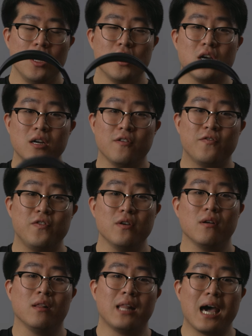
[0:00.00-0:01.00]
you're gonna
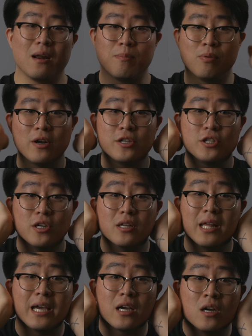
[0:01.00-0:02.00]
feel a lot of pressure
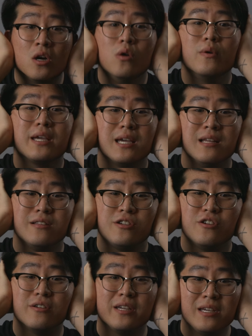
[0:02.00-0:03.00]
like going
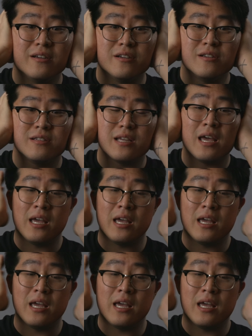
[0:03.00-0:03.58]
into your ears,